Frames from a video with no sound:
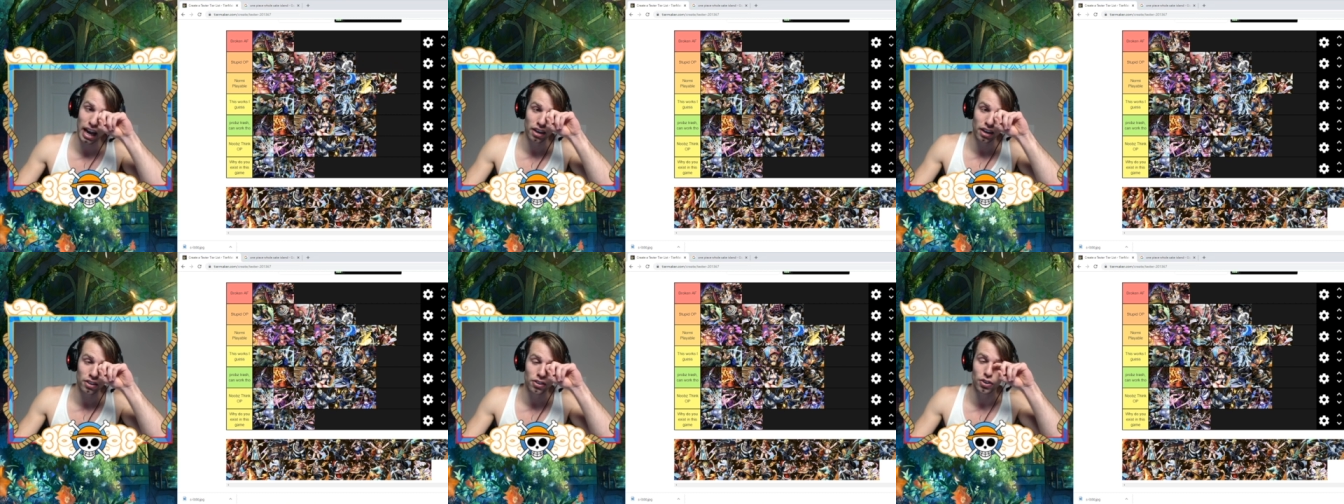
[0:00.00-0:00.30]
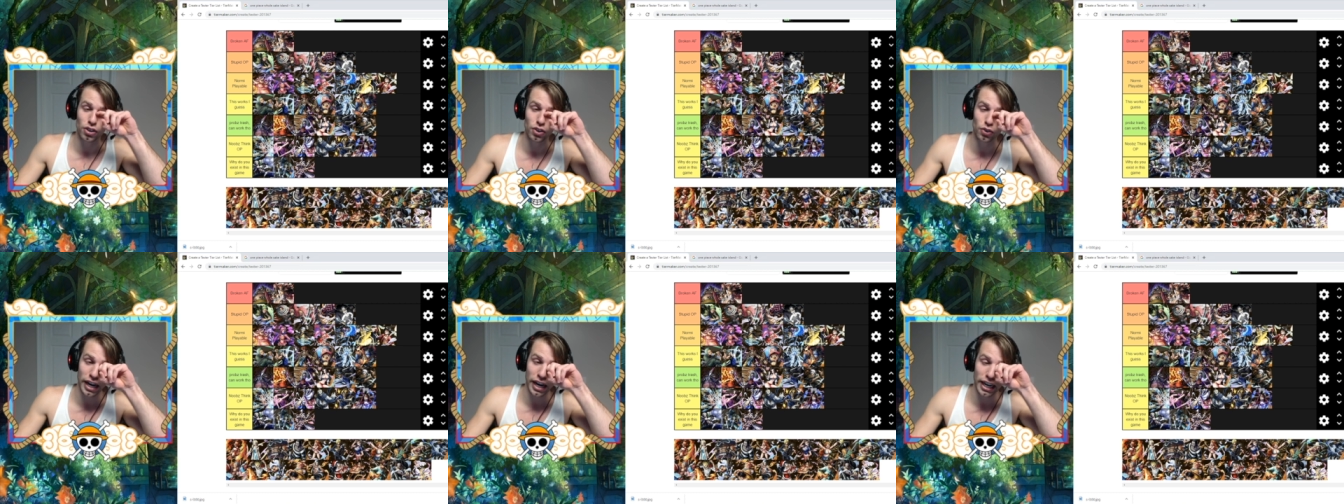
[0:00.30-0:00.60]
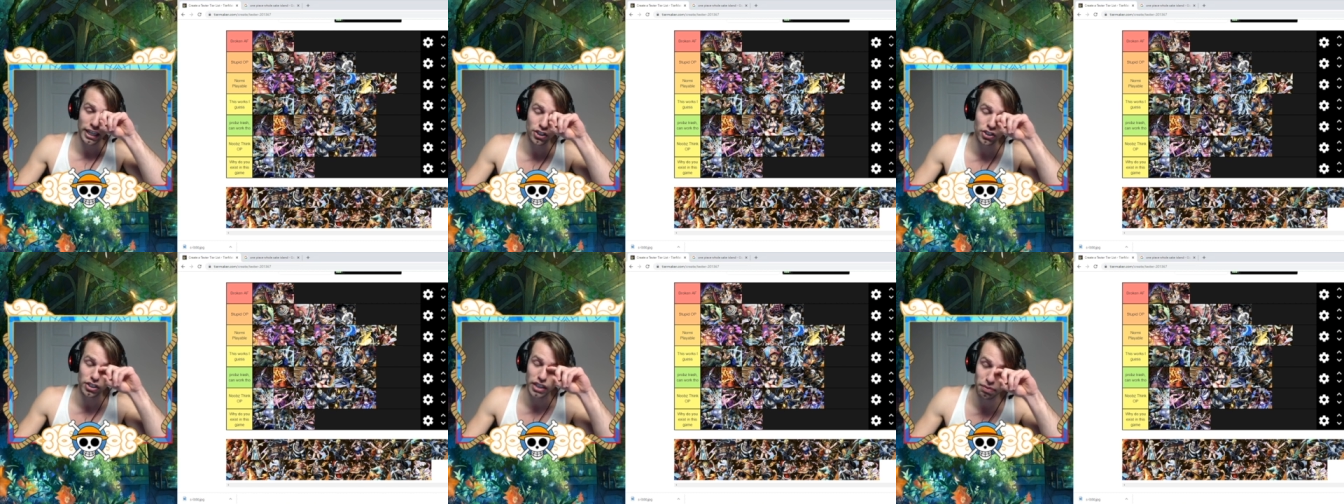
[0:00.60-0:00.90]
I don't know. The
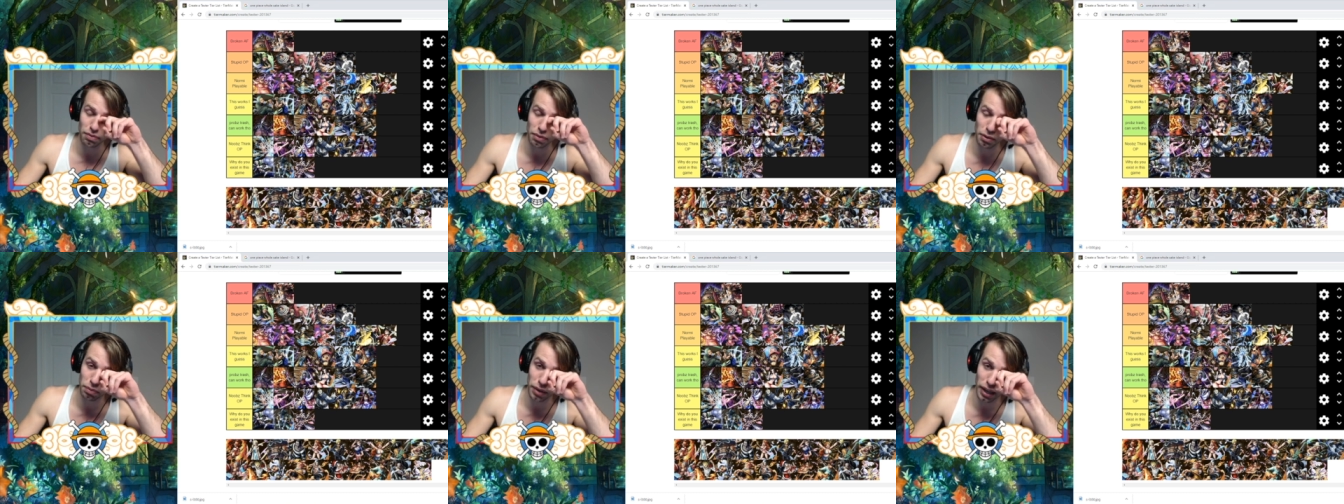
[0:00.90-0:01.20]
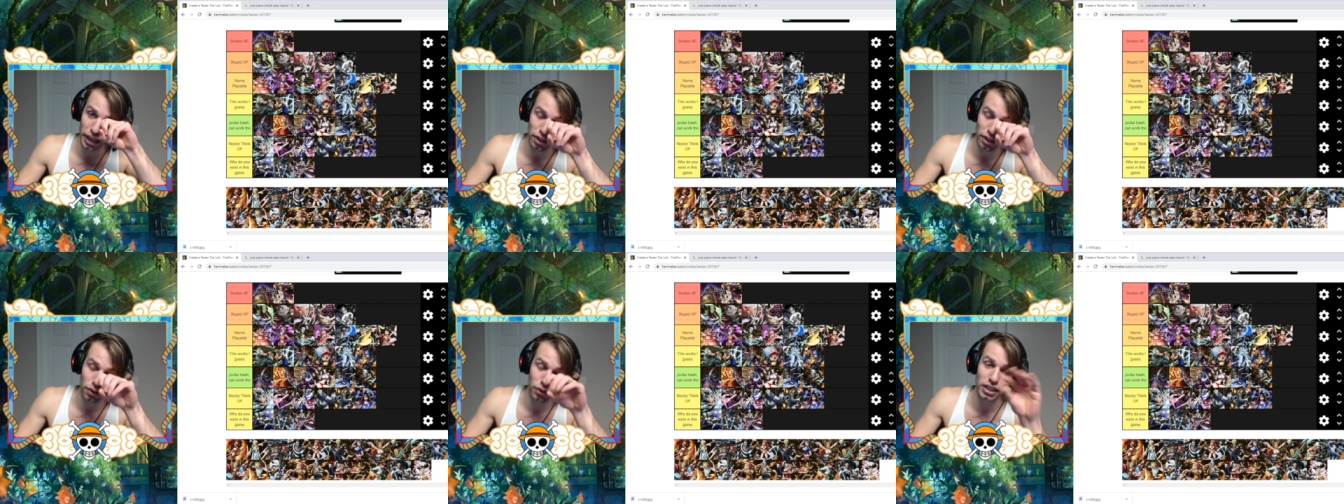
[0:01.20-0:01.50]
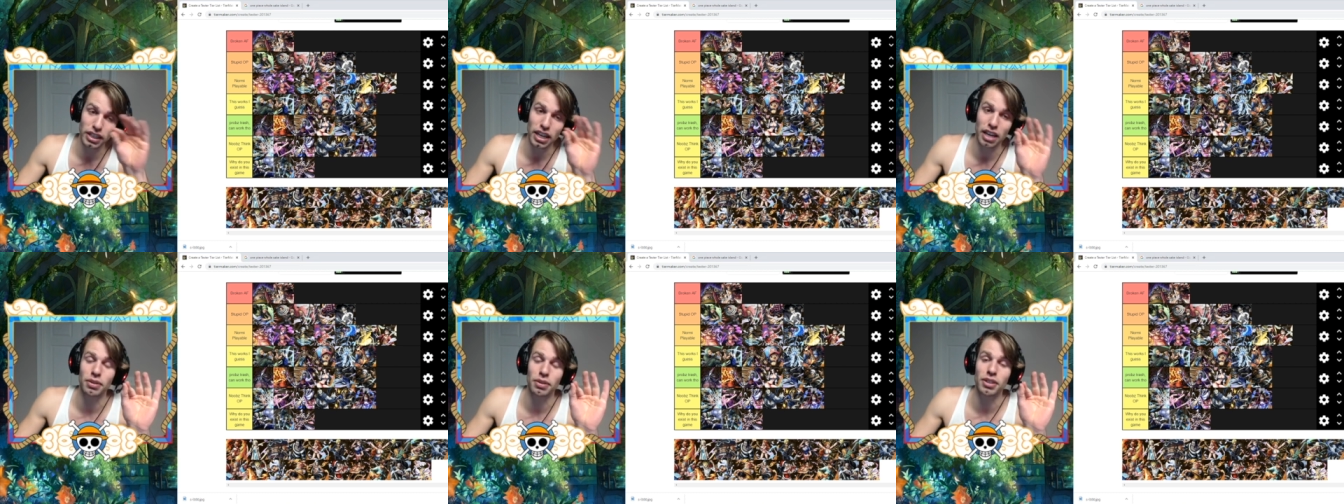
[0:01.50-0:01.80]
Reijus I've been playing
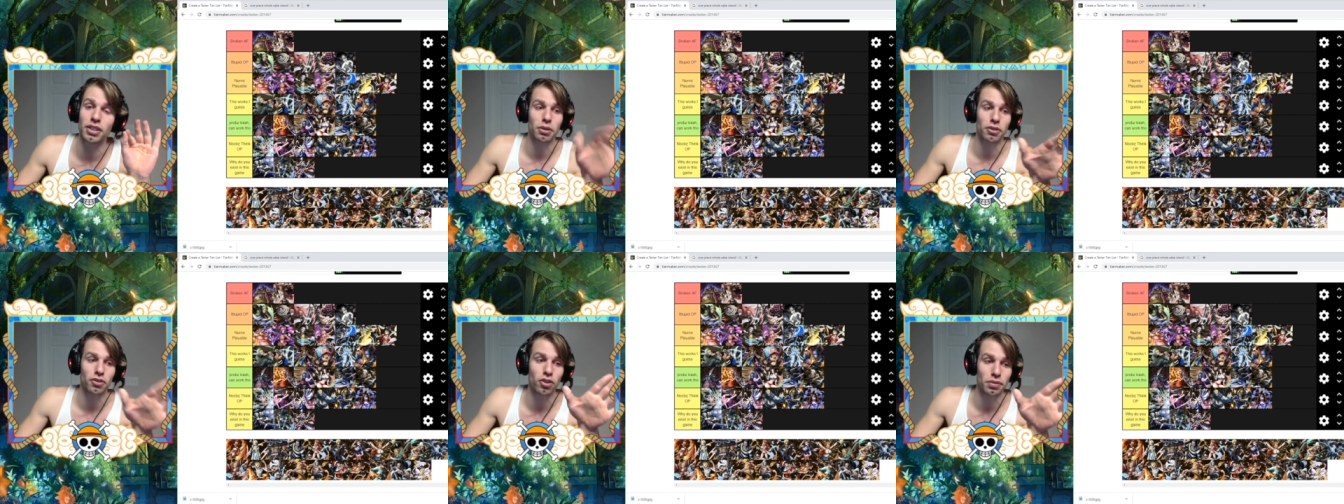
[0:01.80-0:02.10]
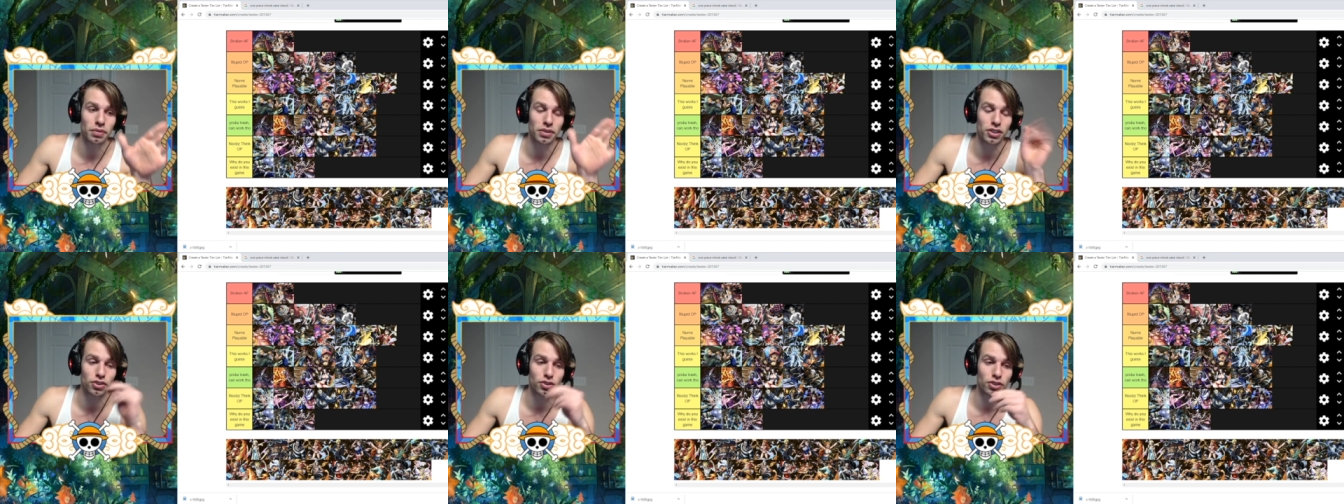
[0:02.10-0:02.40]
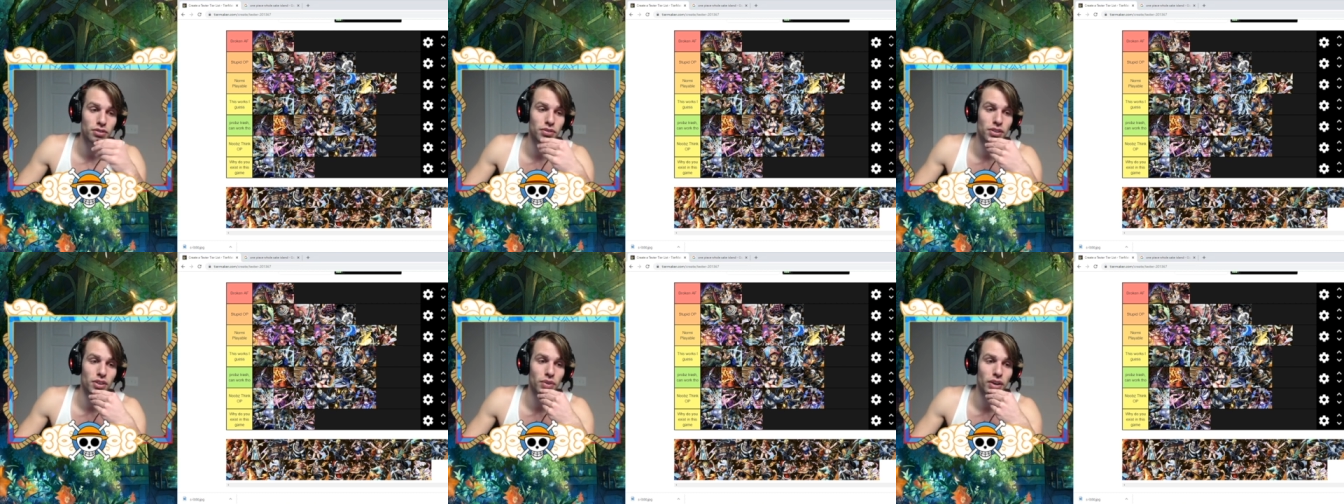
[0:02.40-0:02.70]
with have been performing
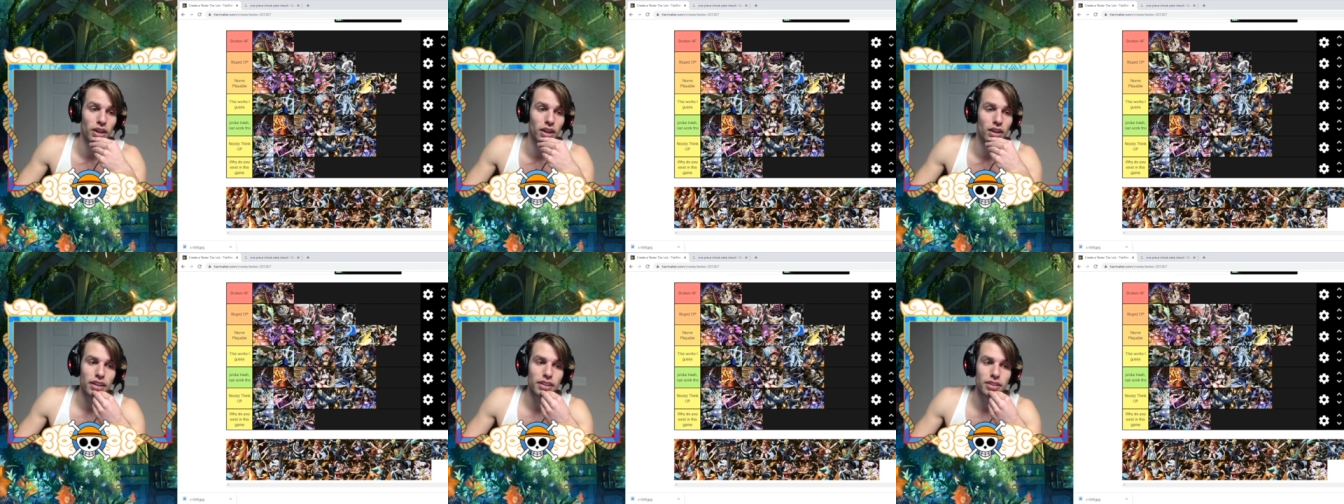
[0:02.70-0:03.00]
extremely well.